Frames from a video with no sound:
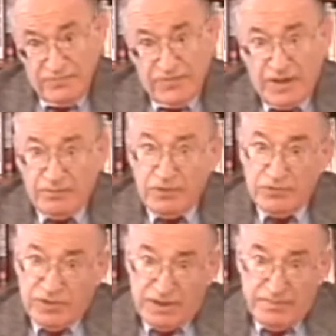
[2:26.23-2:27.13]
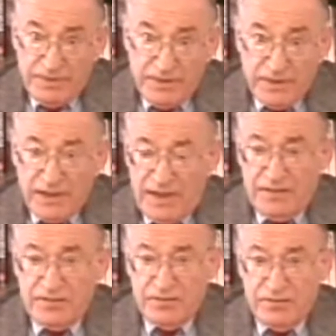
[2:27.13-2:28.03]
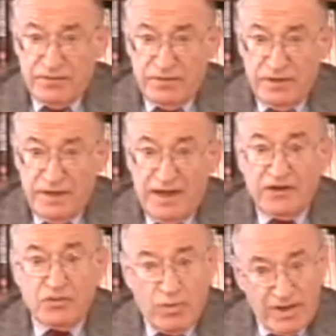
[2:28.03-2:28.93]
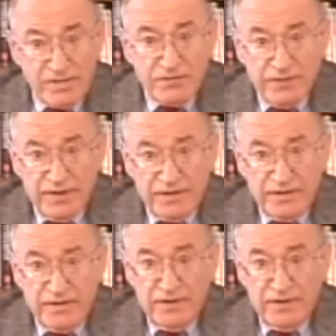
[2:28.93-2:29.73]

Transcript: developed leukemia and cancer at twice the rate